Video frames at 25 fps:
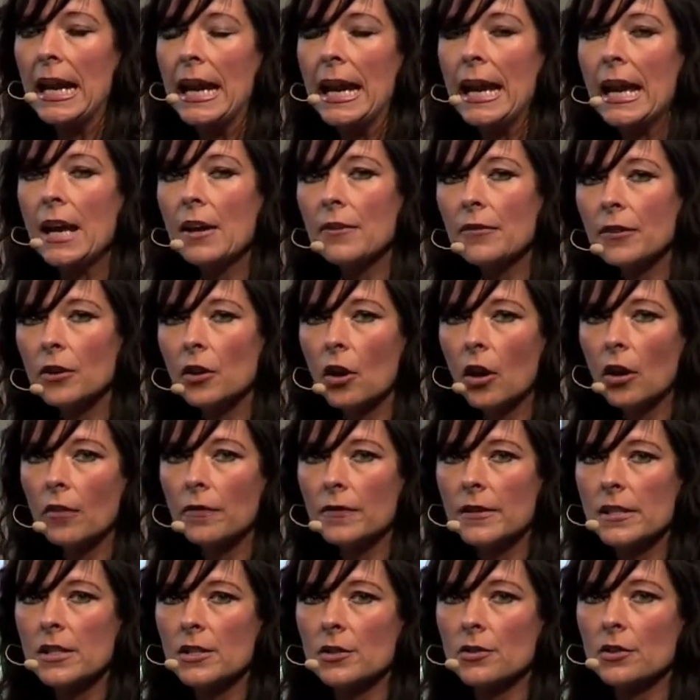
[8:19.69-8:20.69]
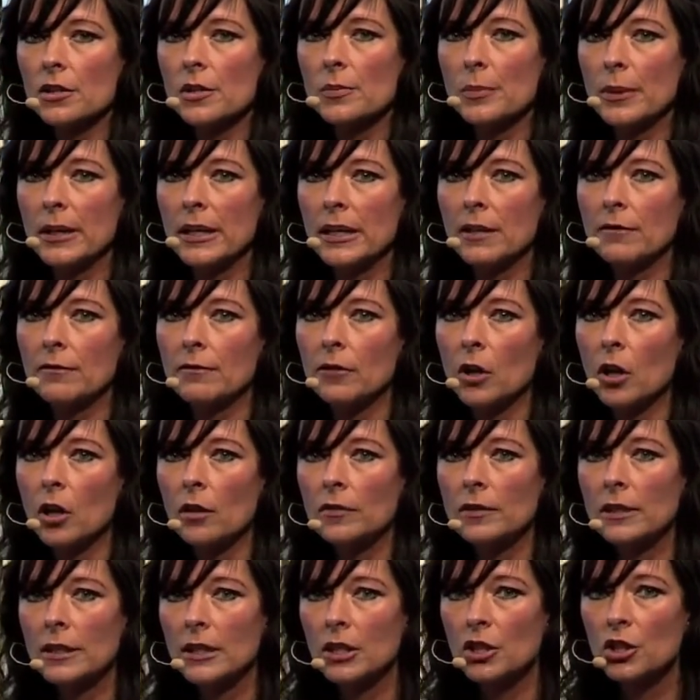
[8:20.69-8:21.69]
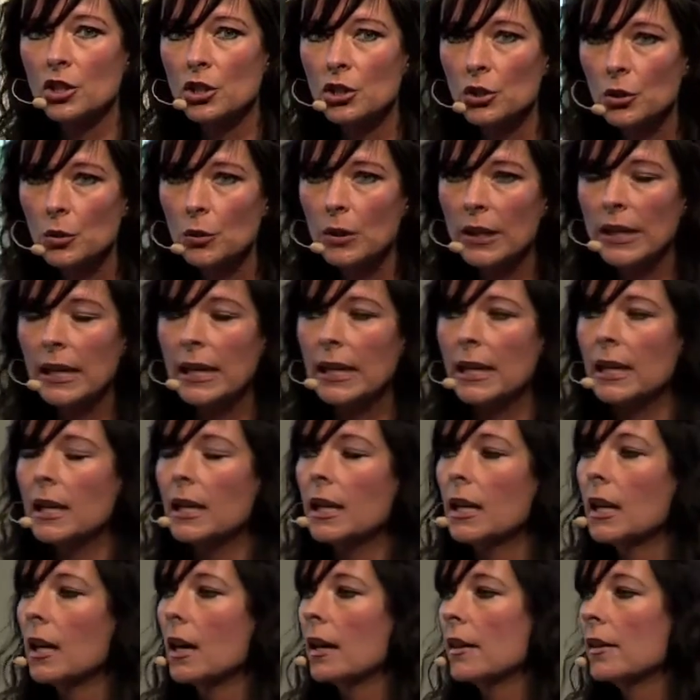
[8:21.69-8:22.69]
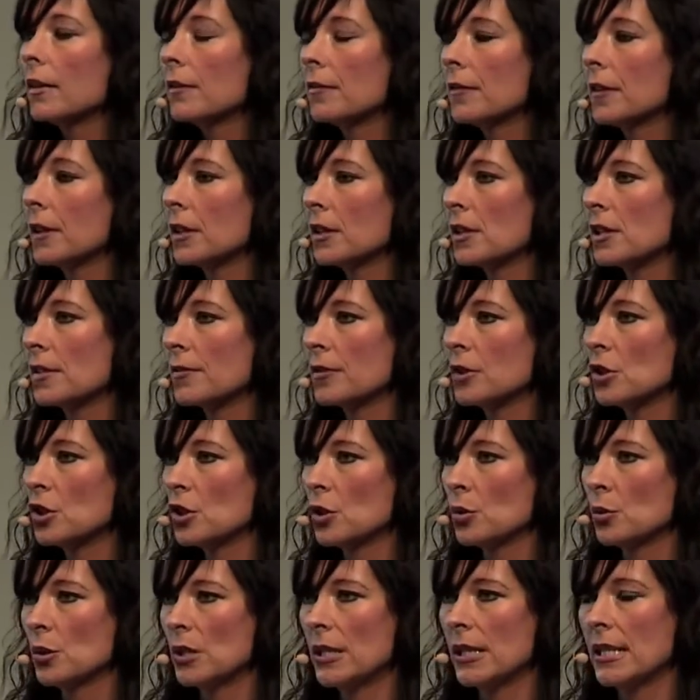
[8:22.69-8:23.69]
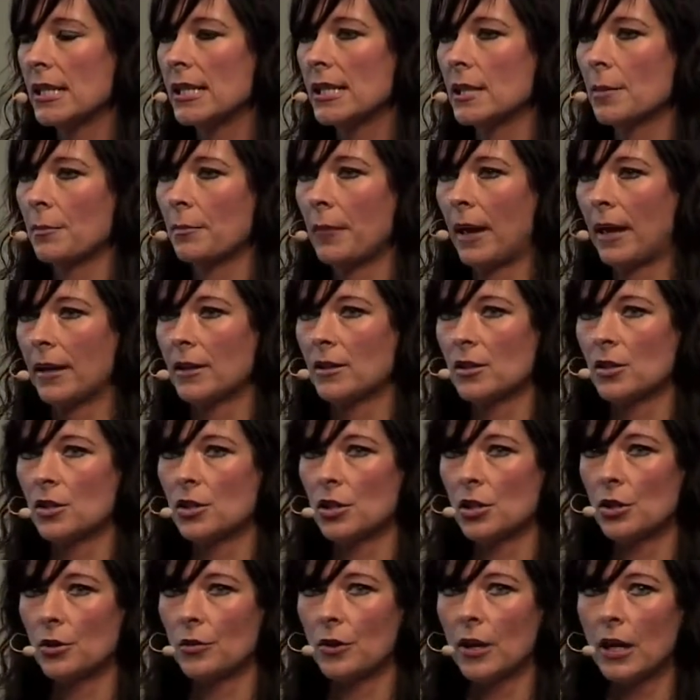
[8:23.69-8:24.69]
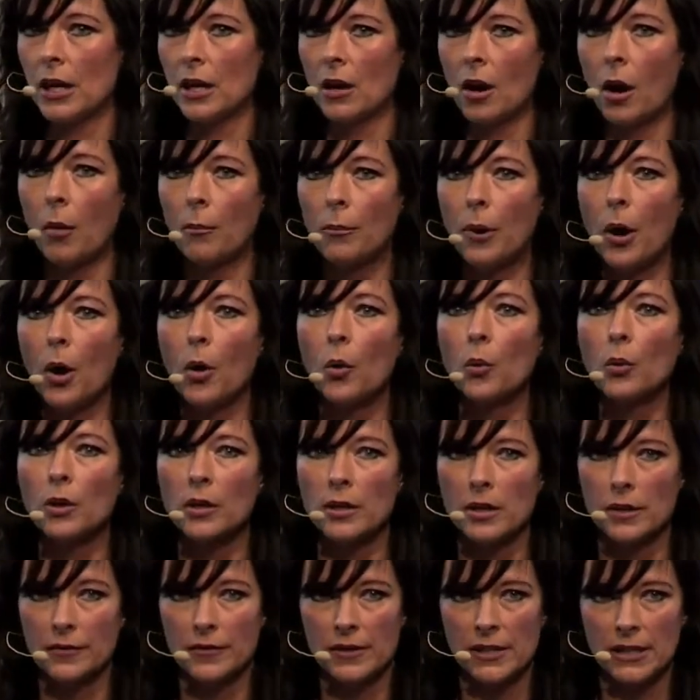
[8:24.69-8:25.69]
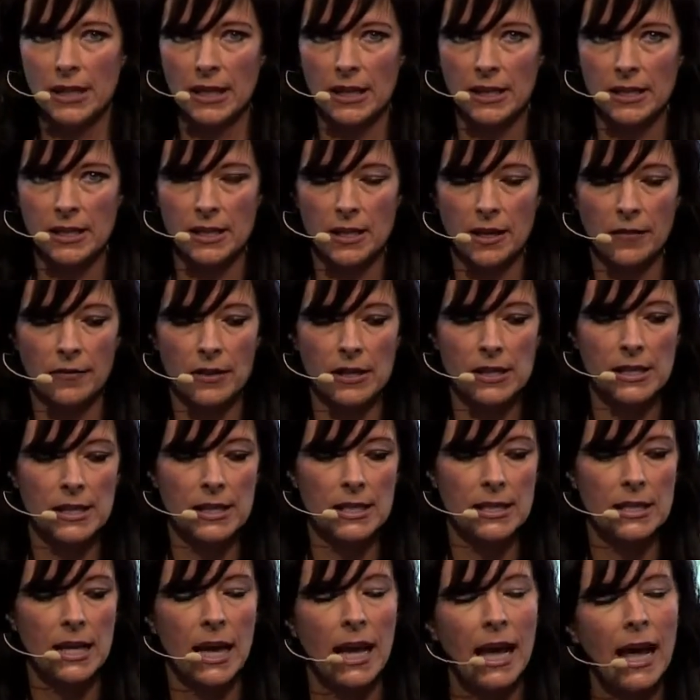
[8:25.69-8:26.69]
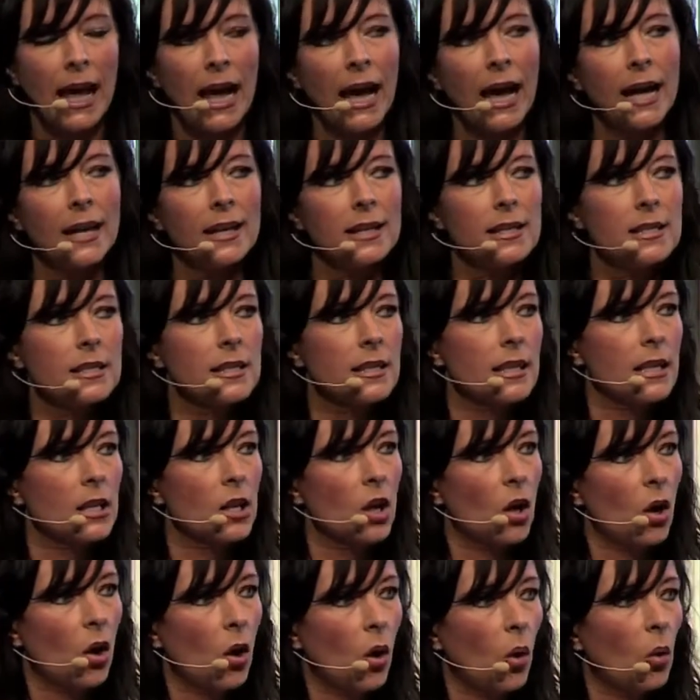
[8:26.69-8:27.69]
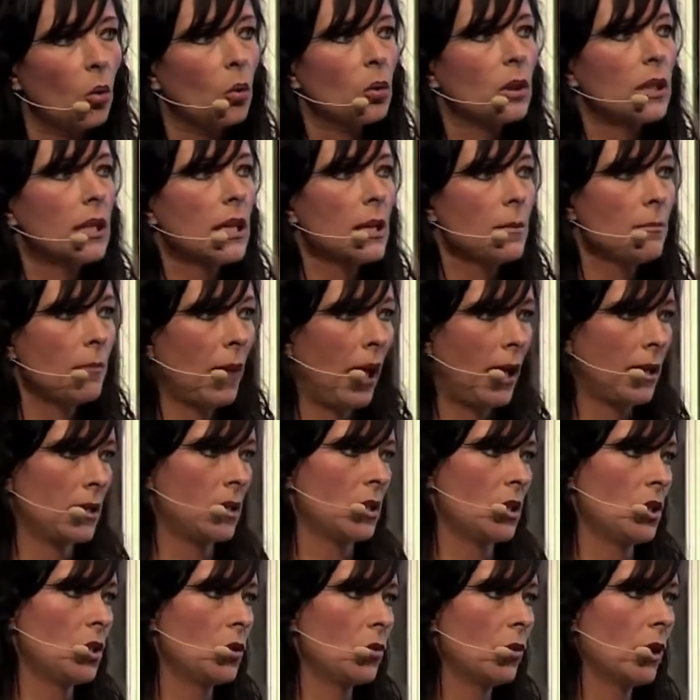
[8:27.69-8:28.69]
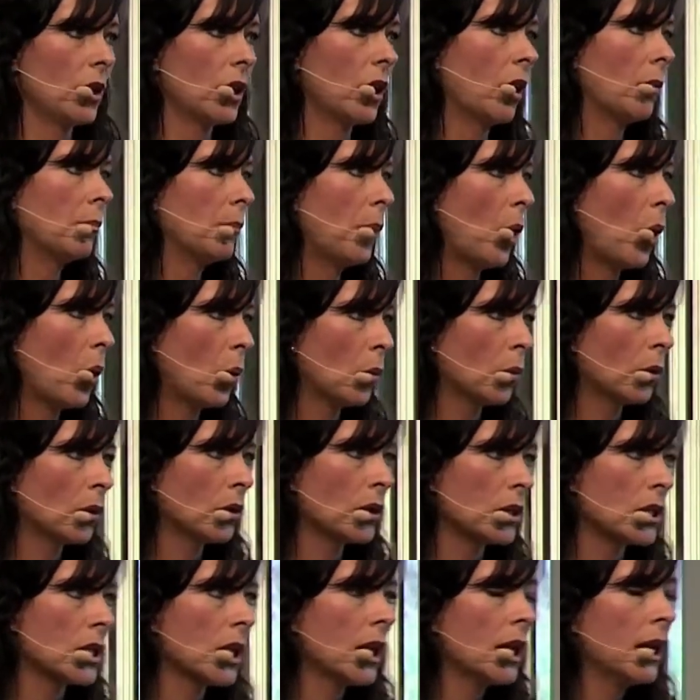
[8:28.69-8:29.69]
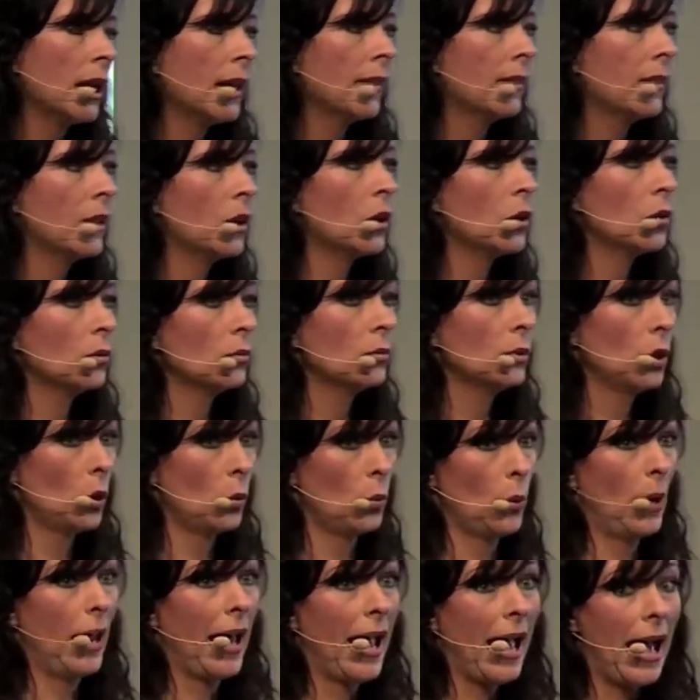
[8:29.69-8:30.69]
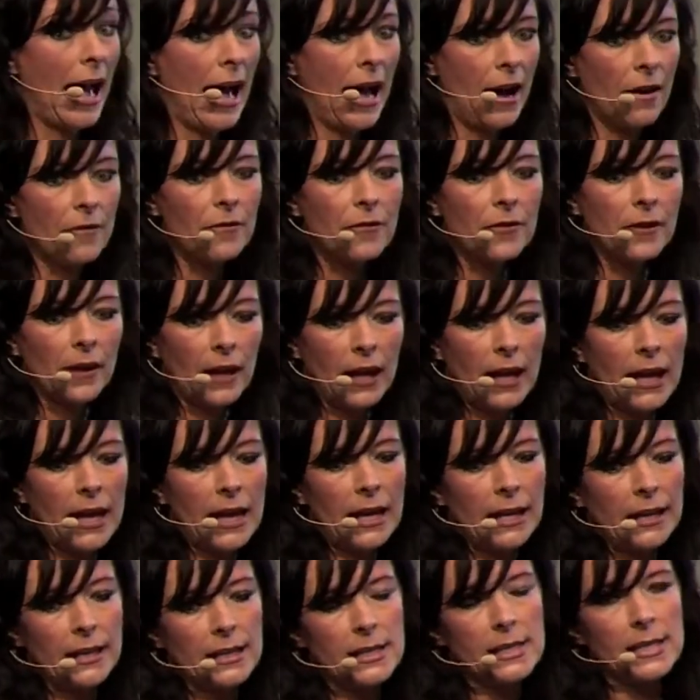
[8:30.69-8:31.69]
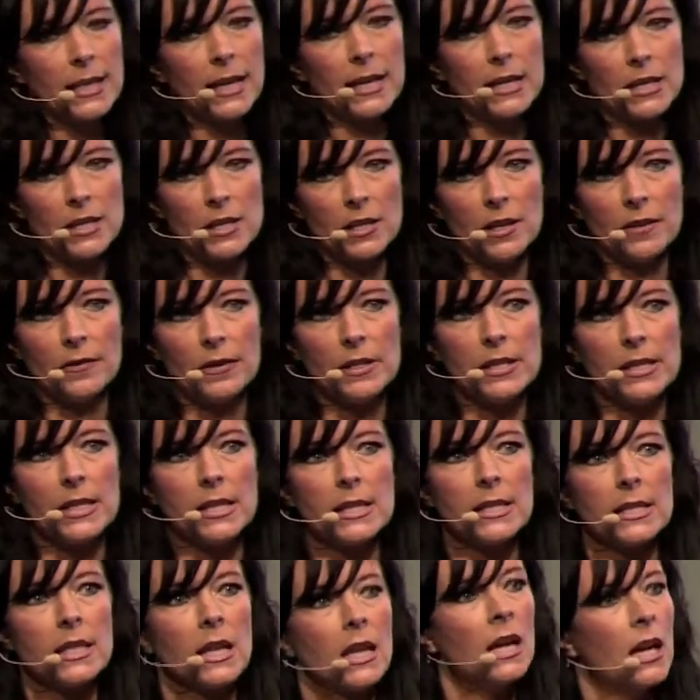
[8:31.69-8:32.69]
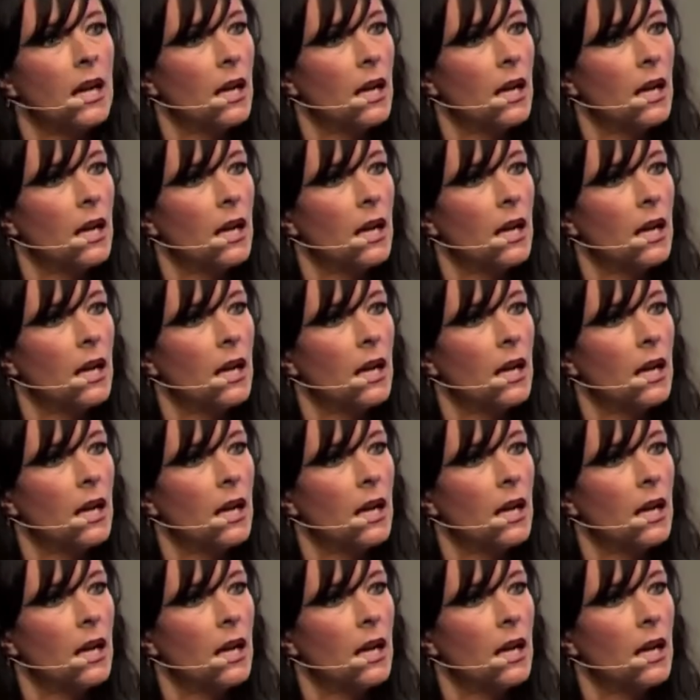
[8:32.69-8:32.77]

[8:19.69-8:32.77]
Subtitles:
If an officer has been involved in a shooting, the fitness for duty is a mandatory component of psych services, and it's the only mandatory component that we have in psych services.